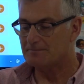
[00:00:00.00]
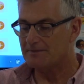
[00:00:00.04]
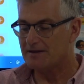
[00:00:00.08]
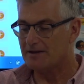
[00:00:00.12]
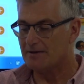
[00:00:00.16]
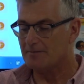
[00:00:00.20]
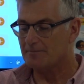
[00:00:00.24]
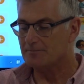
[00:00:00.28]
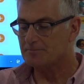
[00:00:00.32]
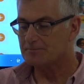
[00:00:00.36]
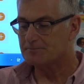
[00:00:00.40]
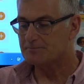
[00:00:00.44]

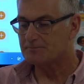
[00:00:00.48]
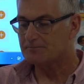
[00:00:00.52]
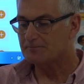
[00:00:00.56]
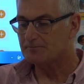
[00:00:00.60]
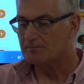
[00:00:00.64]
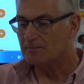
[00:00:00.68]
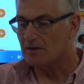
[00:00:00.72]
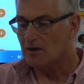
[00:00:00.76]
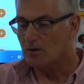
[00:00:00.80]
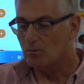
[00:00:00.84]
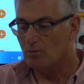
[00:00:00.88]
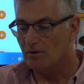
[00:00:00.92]
Now,
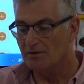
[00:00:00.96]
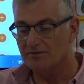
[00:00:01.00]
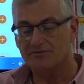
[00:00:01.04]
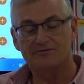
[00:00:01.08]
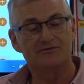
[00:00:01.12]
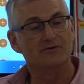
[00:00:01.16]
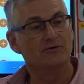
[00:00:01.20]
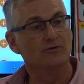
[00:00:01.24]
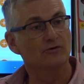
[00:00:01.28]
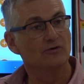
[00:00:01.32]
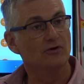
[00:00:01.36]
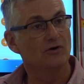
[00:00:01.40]
once
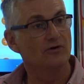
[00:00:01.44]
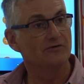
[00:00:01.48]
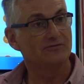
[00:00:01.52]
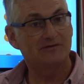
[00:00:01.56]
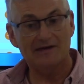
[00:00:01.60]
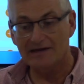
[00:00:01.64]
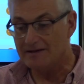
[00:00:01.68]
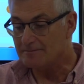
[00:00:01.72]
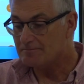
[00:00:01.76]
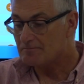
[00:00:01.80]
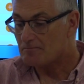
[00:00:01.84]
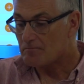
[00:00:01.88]
you're logged
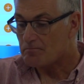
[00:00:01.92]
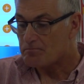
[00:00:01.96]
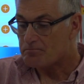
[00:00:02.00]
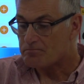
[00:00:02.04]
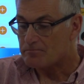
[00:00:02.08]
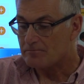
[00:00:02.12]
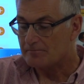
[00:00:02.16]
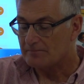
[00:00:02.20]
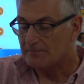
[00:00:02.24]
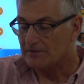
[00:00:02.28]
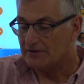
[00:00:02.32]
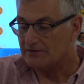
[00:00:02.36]
in,
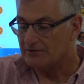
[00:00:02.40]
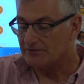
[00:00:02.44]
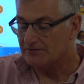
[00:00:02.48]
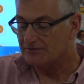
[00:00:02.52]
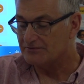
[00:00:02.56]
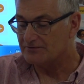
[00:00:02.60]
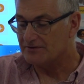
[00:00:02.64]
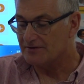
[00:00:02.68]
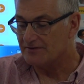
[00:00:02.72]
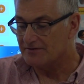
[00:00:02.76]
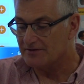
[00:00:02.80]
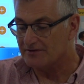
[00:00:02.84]
you'll
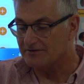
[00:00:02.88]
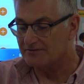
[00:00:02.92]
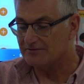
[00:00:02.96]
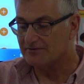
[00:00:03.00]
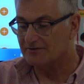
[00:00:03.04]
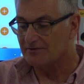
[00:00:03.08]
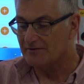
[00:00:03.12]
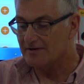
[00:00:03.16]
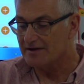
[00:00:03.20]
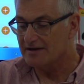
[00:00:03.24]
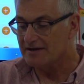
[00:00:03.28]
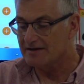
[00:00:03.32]
see this
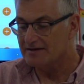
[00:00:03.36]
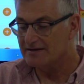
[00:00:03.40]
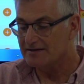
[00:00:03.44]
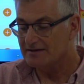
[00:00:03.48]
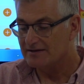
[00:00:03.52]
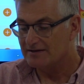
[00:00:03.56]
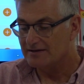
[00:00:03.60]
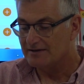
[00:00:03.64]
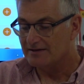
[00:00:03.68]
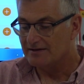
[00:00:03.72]
screen.